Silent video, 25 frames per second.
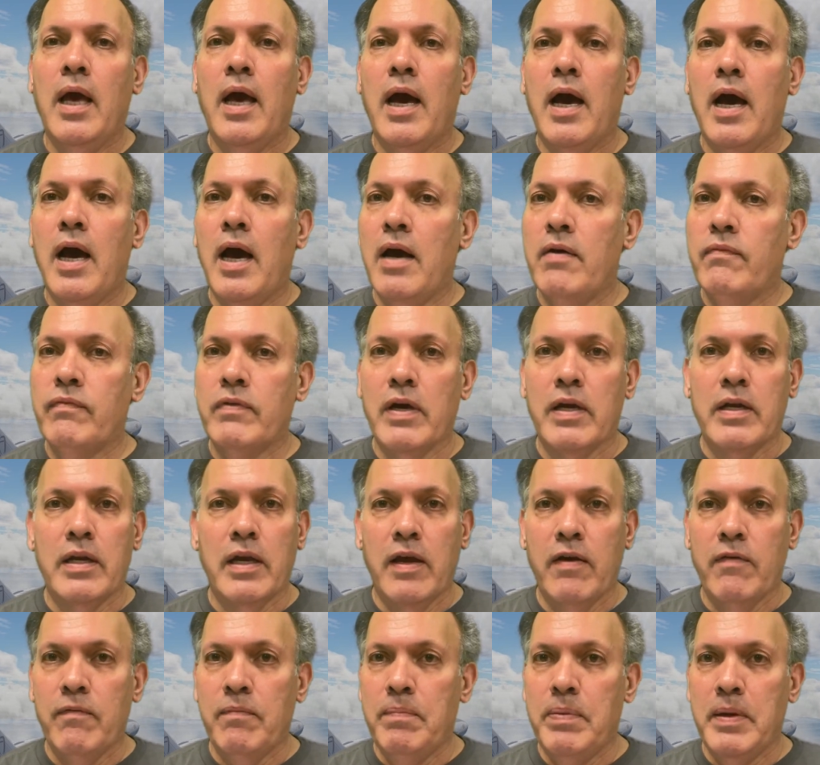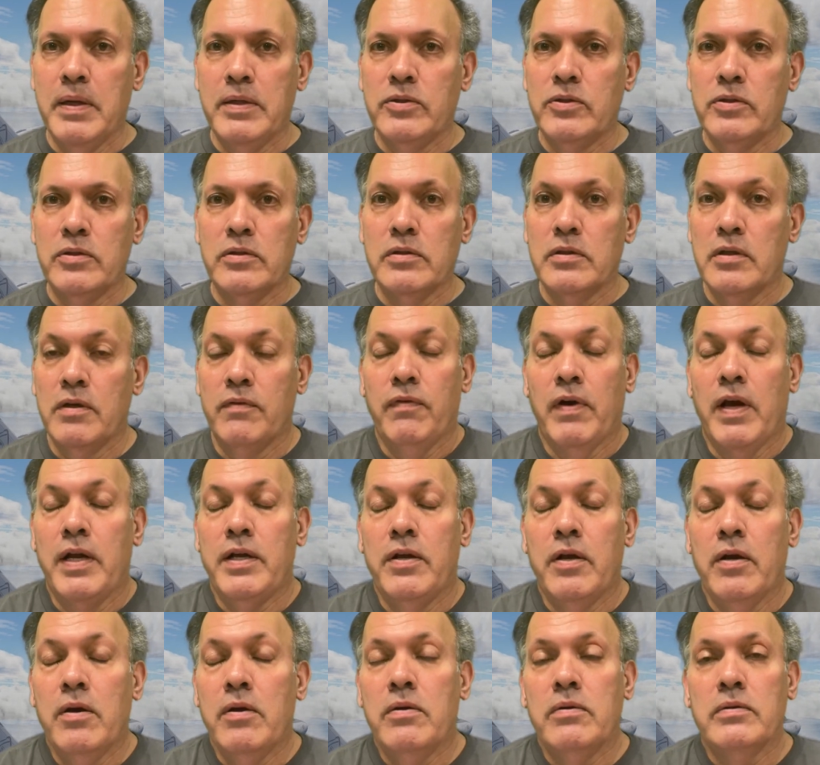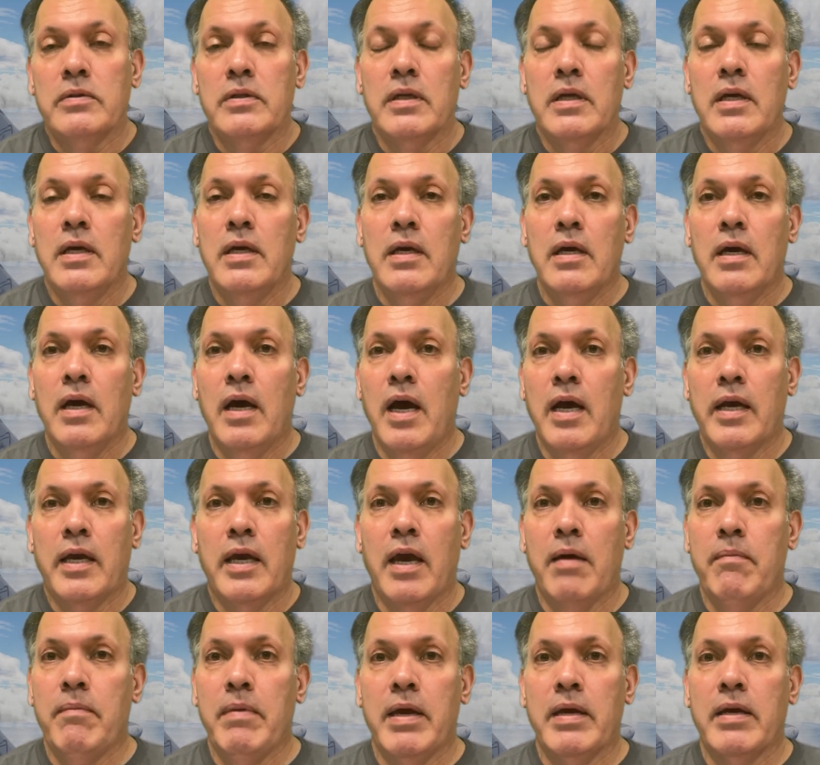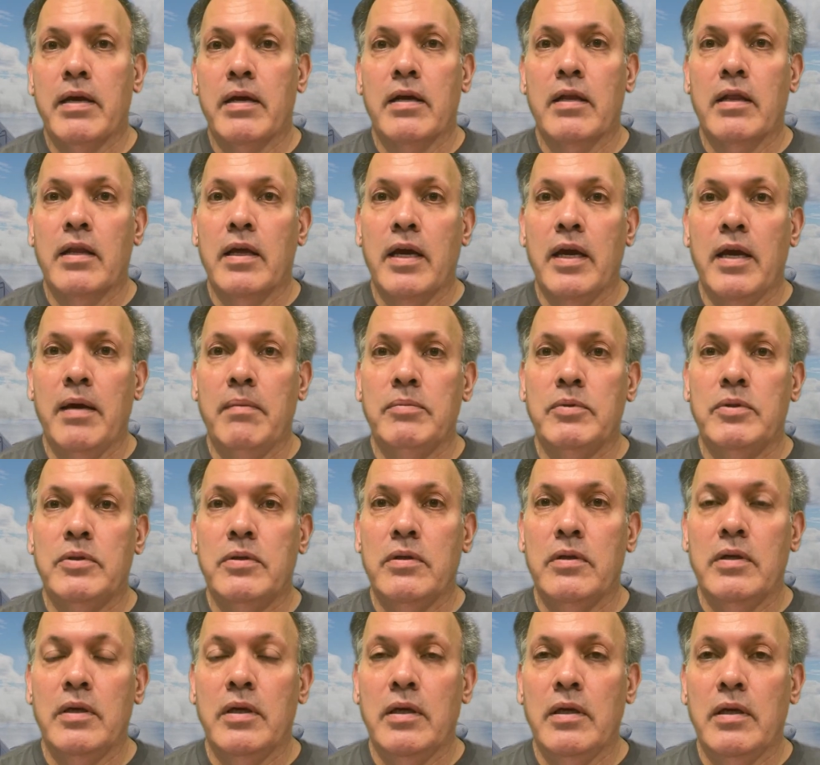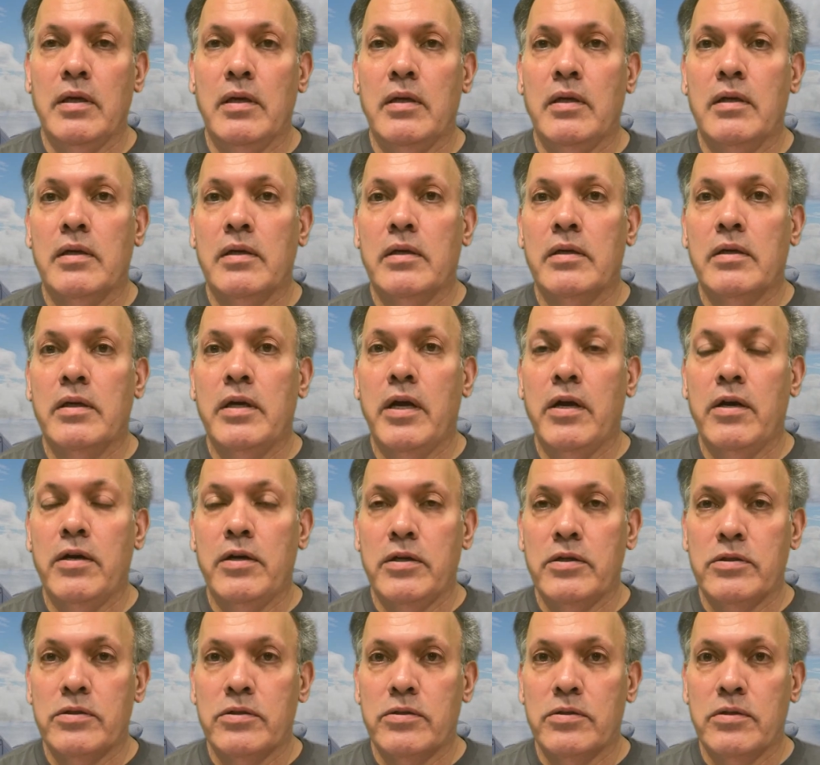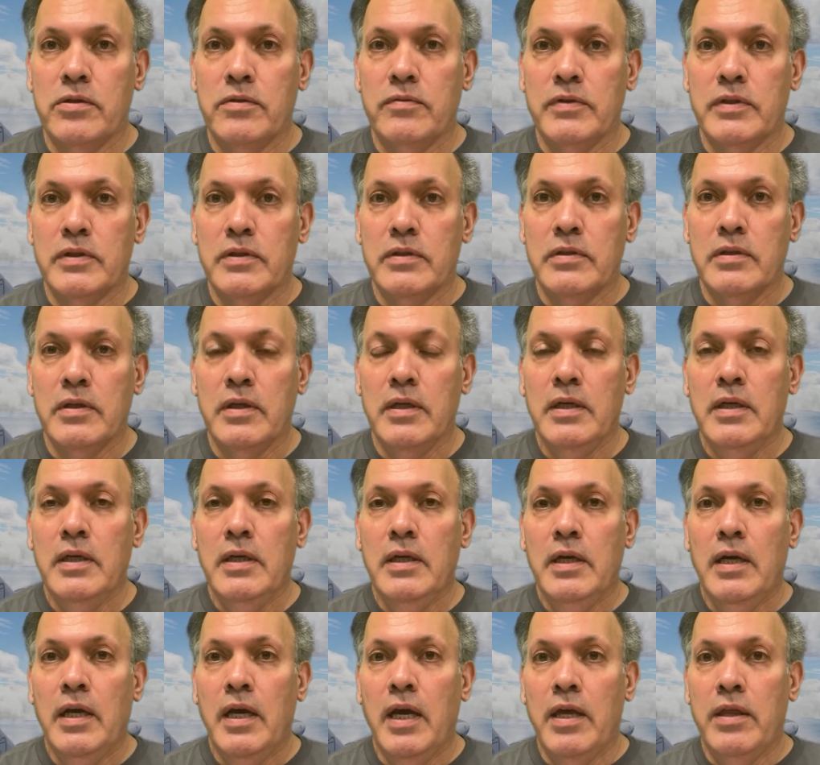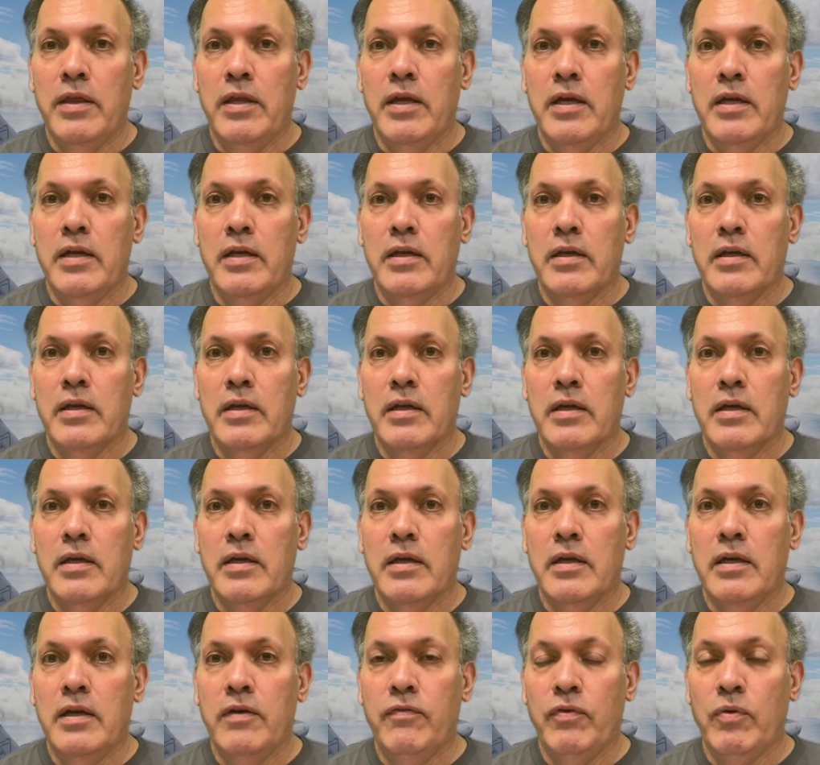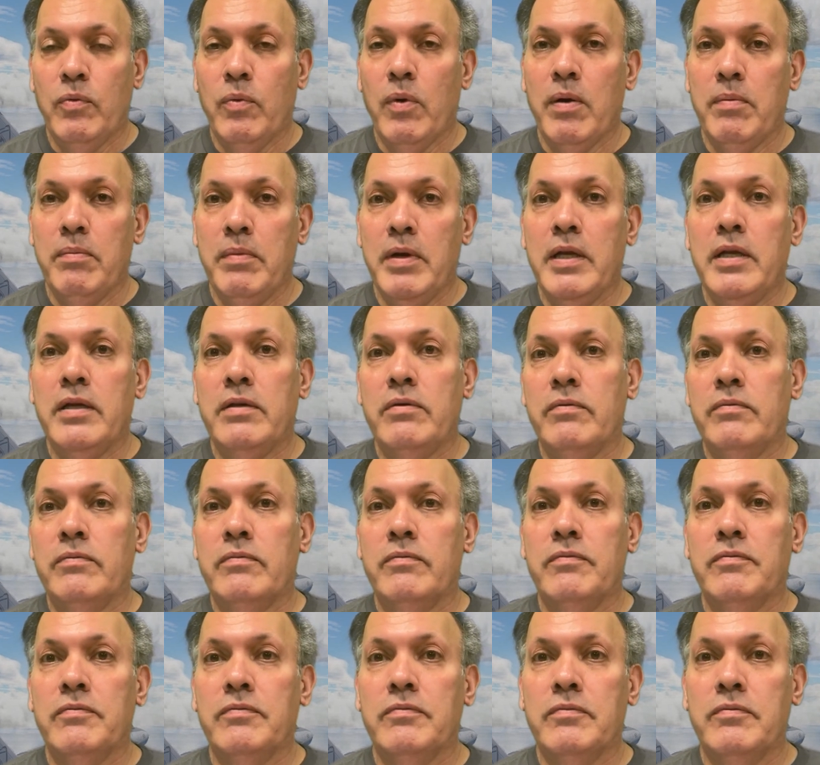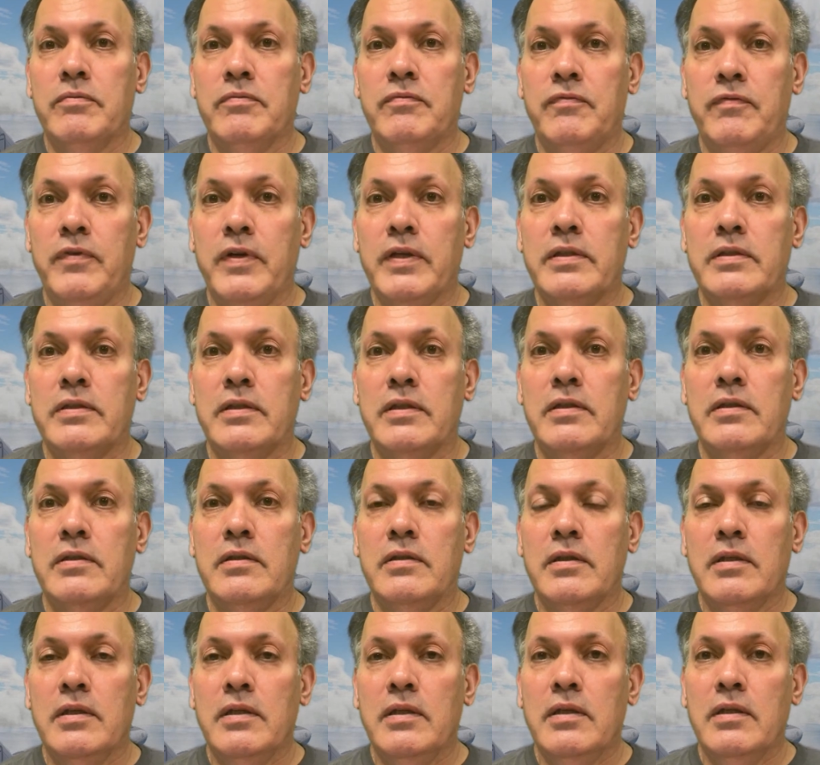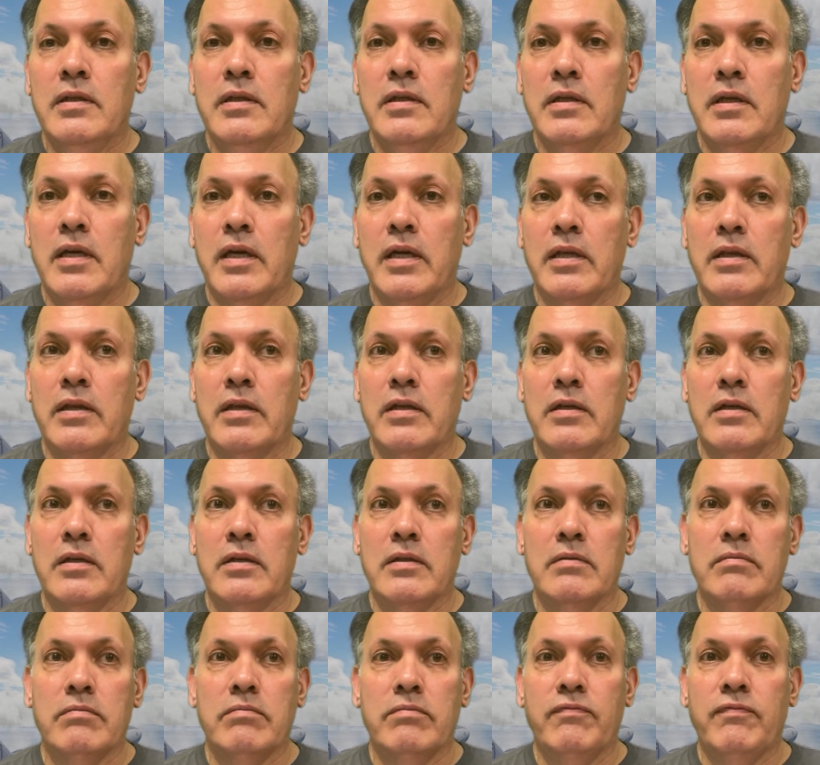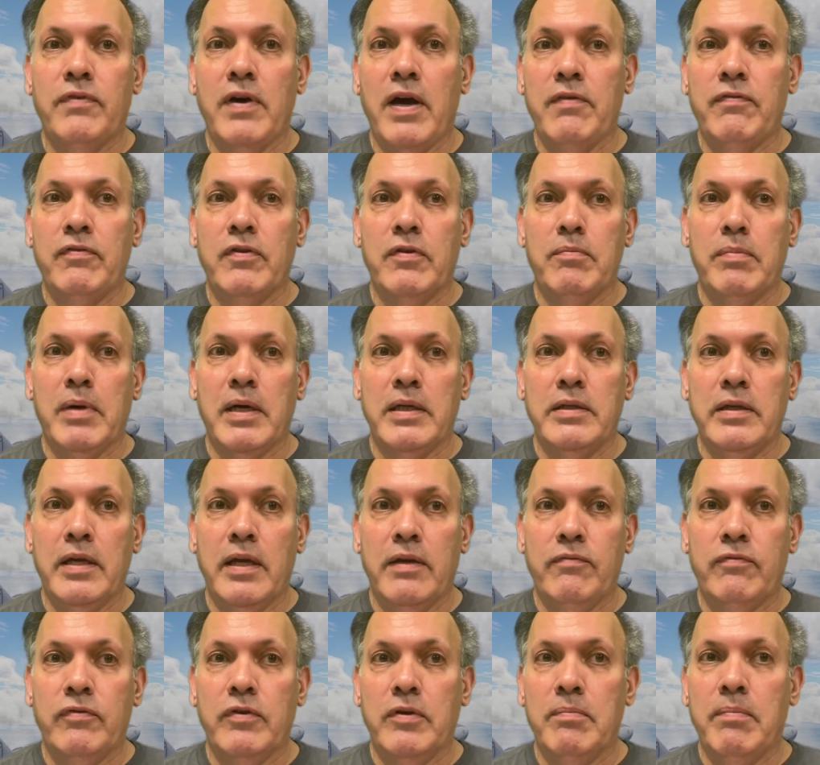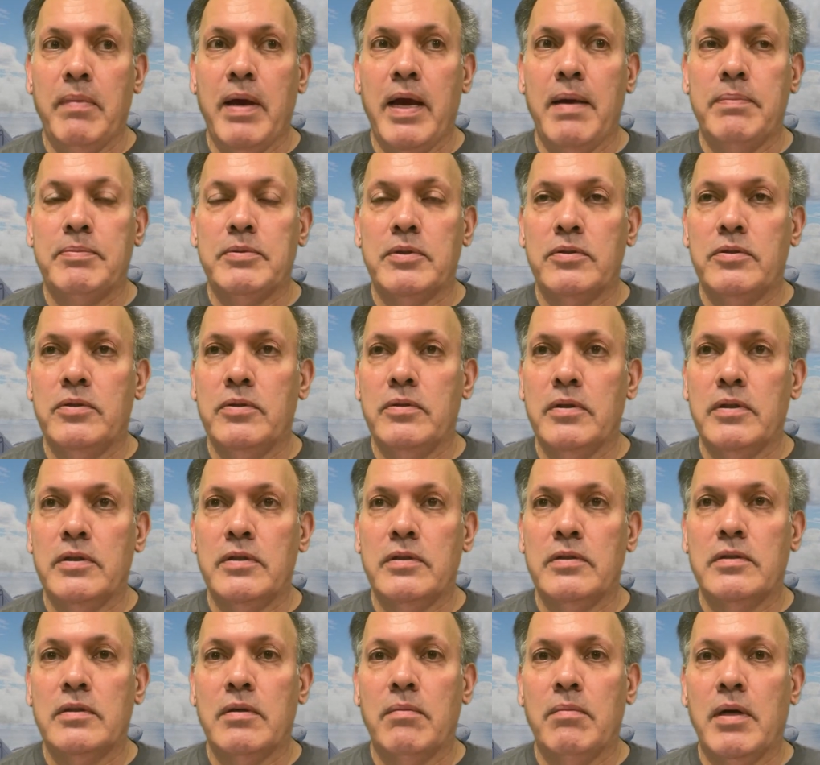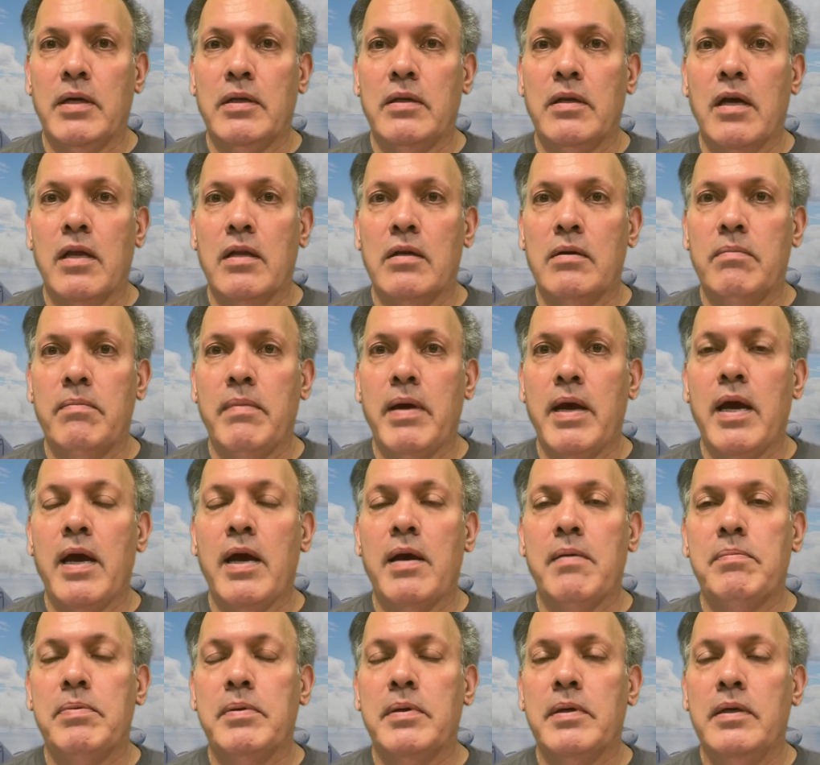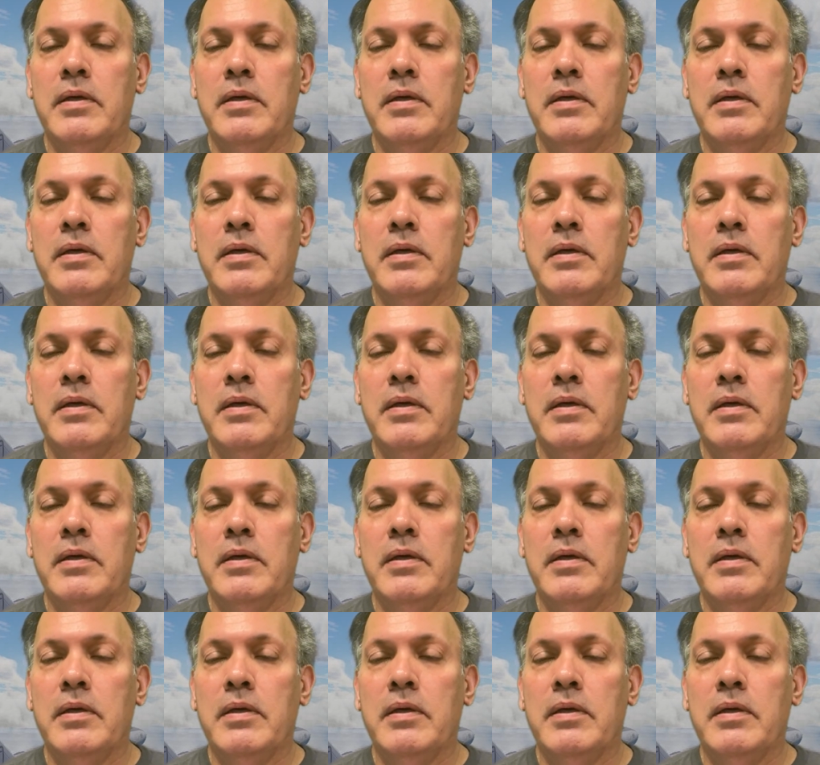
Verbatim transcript: I've got to have pictures. If I don't, I can't make a claim to the carrier service. And then if you want me to fix it, like the 5-foot by 10-foot map's a $200-some-odd map,